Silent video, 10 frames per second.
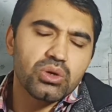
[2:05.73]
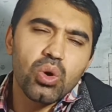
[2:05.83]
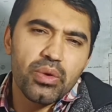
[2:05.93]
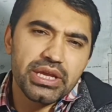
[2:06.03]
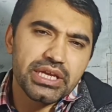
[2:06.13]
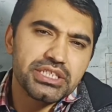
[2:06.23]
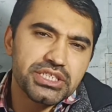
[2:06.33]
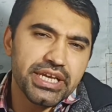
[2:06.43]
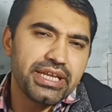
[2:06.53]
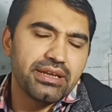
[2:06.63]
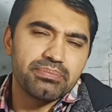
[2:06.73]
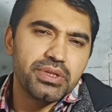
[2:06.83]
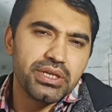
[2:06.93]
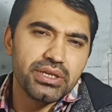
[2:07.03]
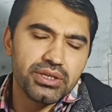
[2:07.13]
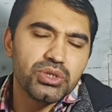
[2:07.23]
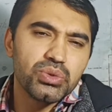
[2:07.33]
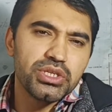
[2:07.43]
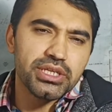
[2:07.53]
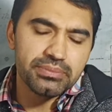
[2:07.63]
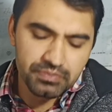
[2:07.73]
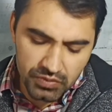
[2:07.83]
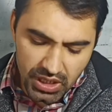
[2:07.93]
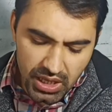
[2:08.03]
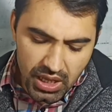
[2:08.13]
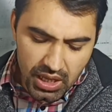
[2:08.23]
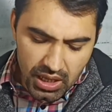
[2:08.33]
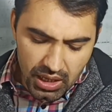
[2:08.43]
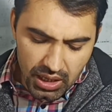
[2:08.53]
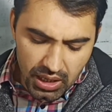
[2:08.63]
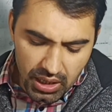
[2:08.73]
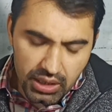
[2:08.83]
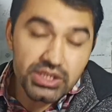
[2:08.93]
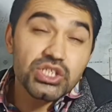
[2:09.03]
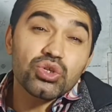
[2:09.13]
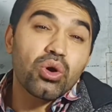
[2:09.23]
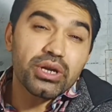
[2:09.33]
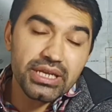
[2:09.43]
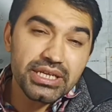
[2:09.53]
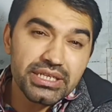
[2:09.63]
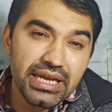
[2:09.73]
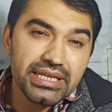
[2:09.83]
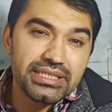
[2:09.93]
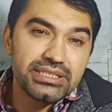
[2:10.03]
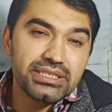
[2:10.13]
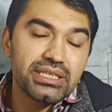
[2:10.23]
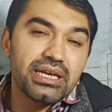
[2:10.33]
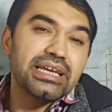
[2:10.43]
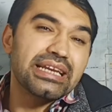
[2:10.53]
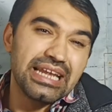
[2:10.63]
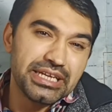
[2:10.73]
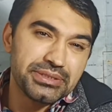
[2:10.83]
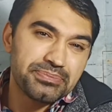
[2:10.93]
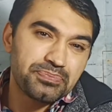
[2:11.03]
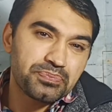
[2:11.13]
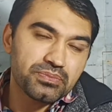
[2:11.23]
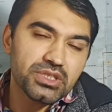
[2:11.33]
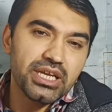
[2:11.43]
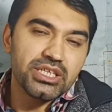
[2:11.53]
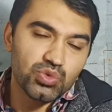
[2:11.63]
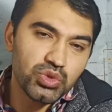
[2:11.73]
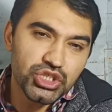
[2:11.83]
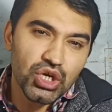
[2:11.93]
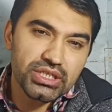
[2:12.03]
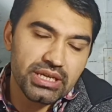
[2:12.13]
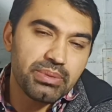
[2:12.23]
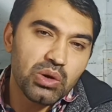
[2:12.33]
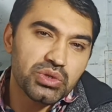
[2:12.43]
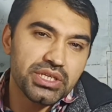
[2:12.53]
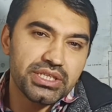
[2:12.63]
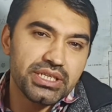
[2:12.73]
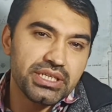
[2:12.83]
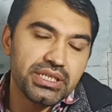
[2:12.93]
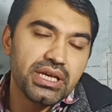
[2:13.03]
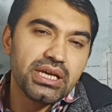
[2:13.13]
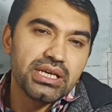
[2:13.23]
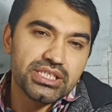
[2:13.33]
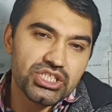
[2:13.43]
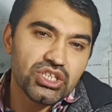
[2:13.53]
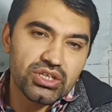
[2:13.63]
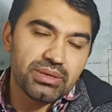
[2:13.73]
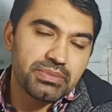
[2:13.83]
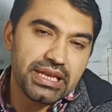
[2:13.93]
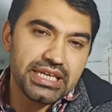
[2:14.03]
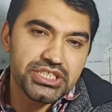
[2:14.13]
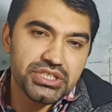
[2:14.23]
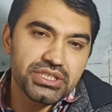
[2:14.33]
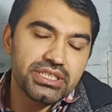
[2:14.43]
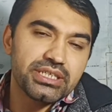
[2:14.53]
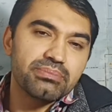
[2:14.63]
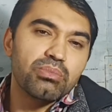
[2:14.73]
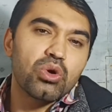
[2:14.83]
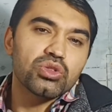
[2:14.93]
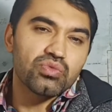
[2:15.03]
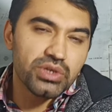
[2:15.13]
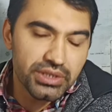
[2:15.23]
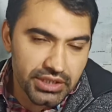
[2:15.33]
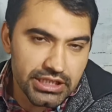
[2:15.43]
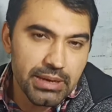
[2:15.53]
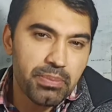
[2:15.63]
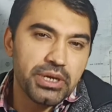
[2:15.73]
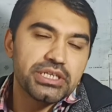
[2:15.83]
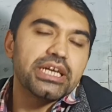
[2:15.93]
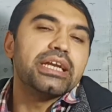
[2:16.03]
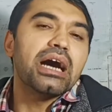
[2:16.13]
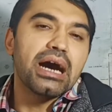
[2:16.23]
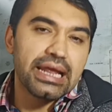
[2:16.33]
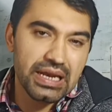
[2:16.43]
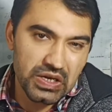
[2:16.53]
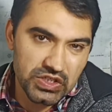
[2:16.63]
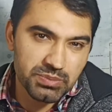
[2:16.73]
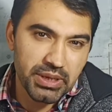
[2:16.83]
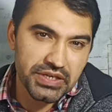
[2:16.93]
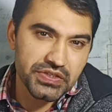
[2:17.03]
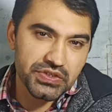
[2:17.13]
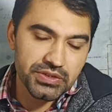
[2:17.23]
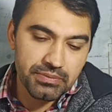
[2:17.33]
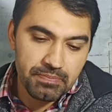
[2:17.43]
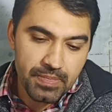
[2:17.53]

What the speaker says: going in detail of the union, Scotland and England, as we talked about in the start of the lecture, that both were different in all aspects.